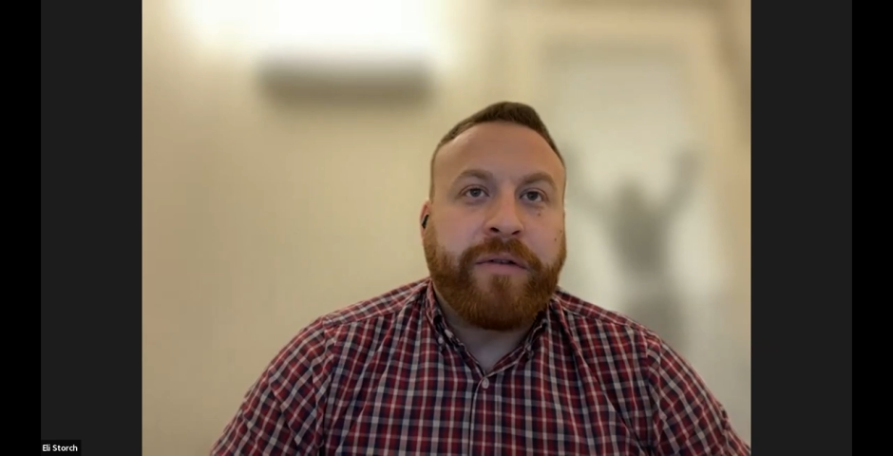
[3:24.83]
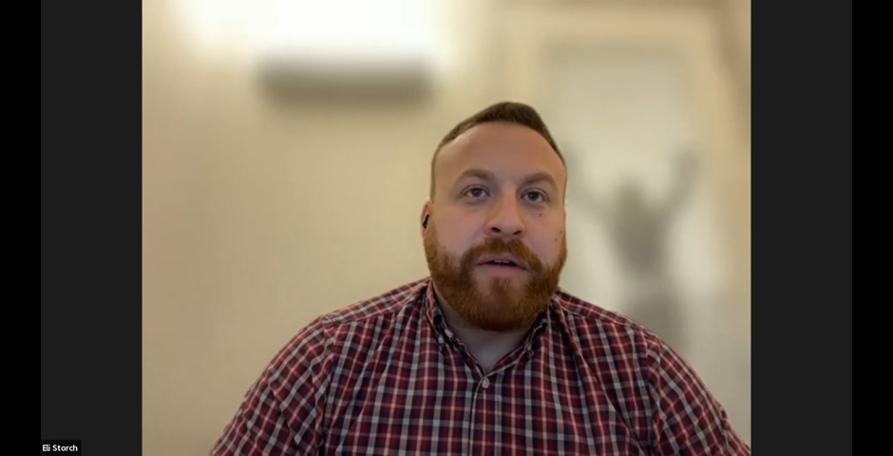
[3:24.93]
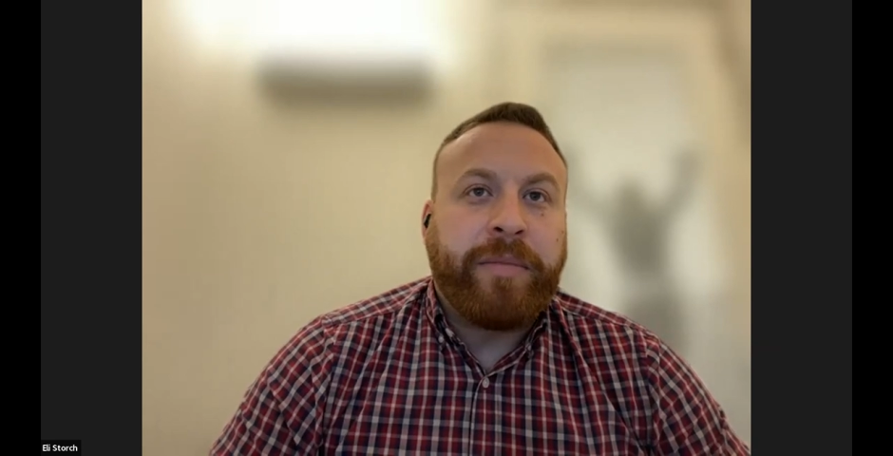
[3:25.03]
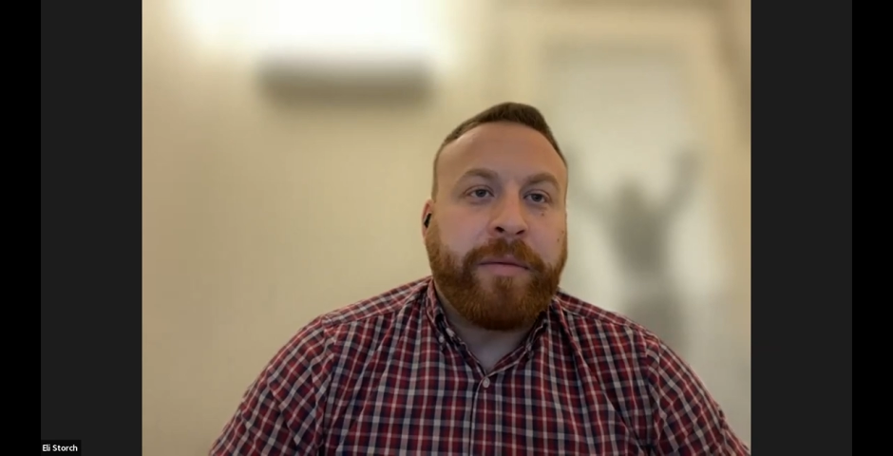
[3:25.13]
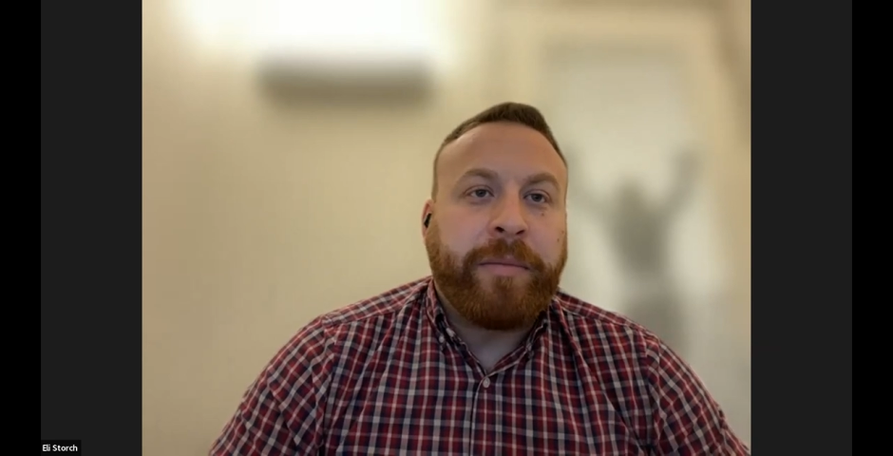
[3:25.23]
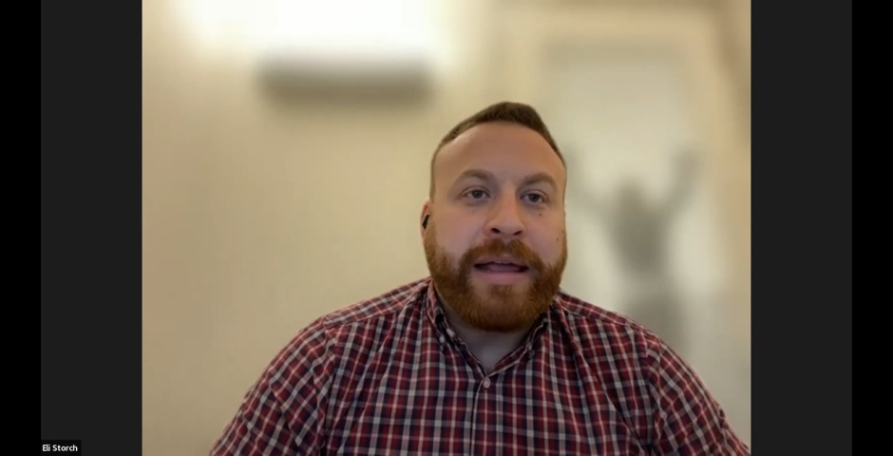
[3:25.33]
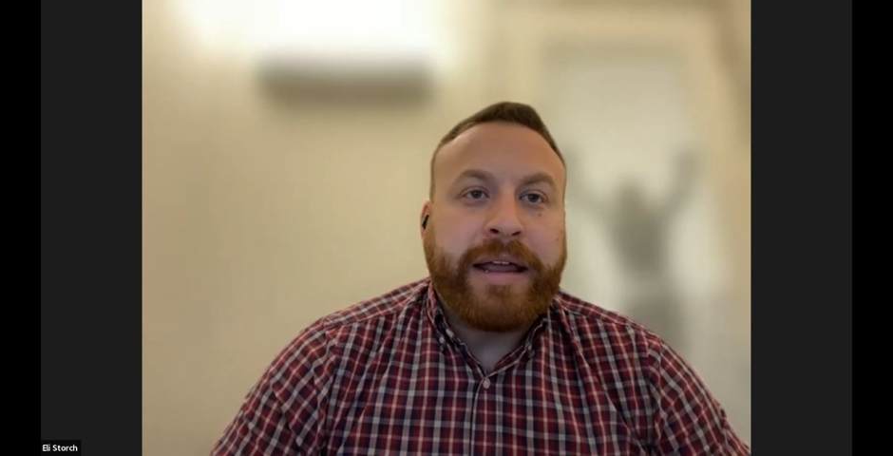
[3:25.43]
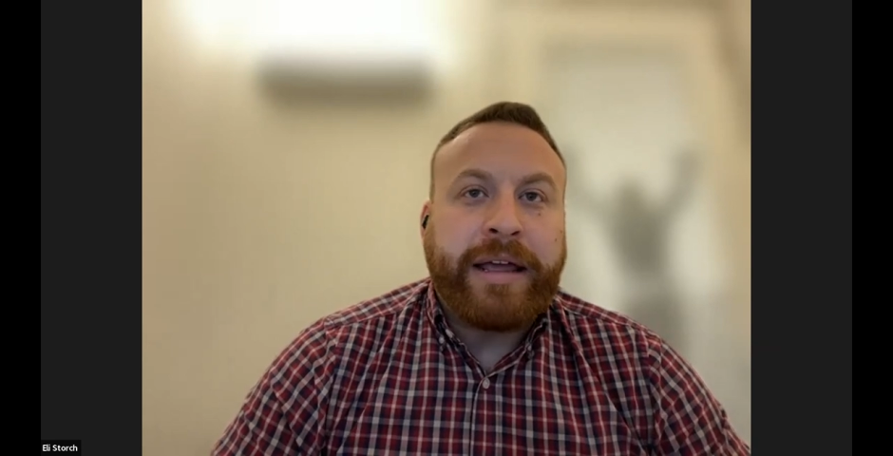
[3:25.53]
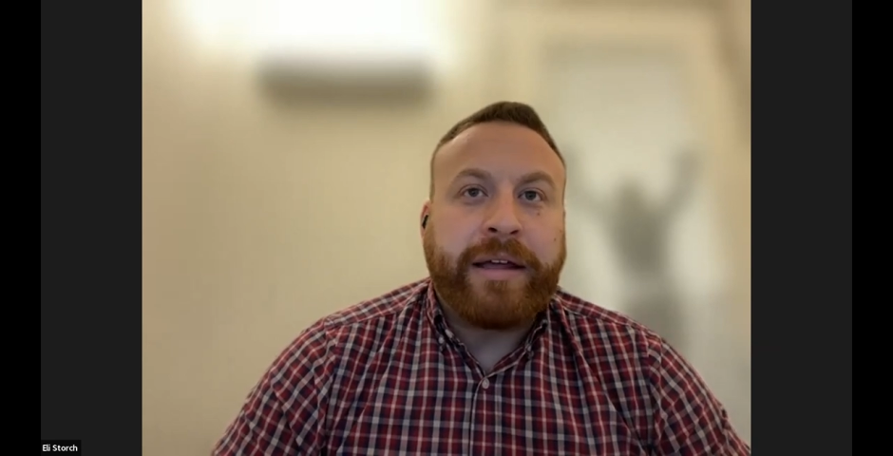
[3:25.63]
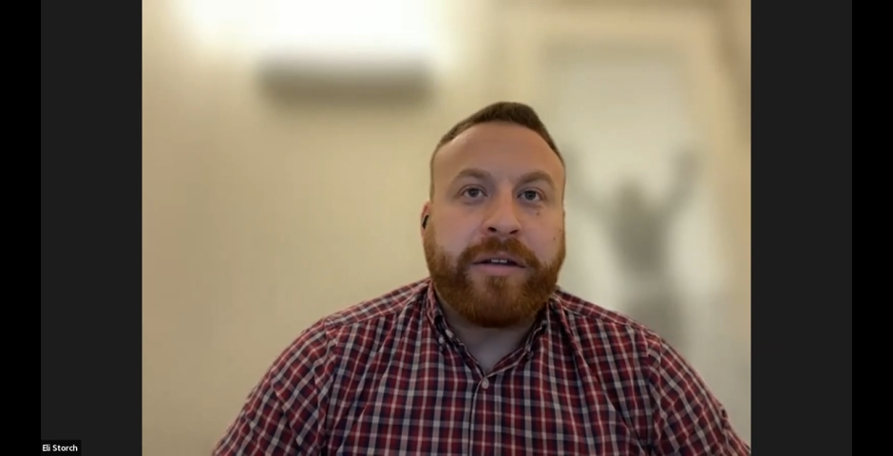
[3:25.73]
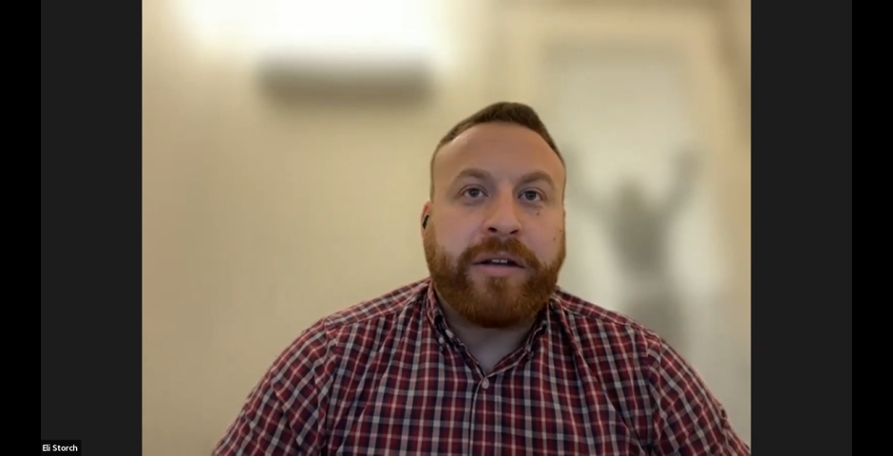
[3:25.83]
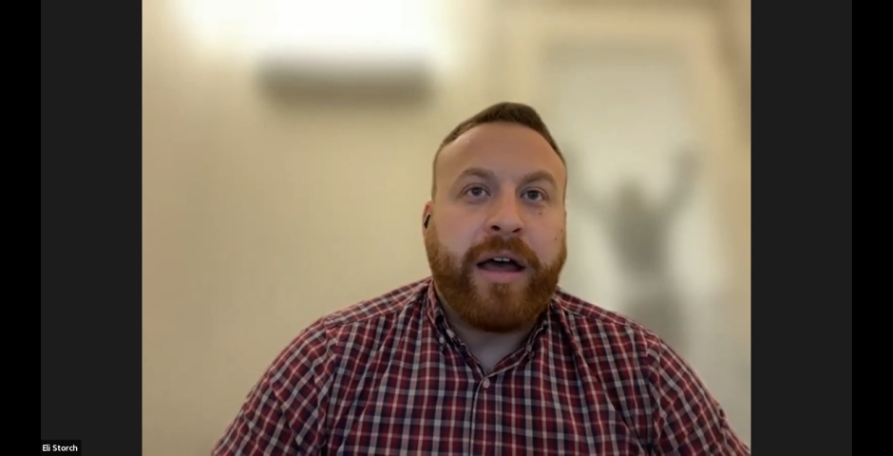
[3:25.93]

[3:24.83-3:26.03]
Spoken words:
from the Planning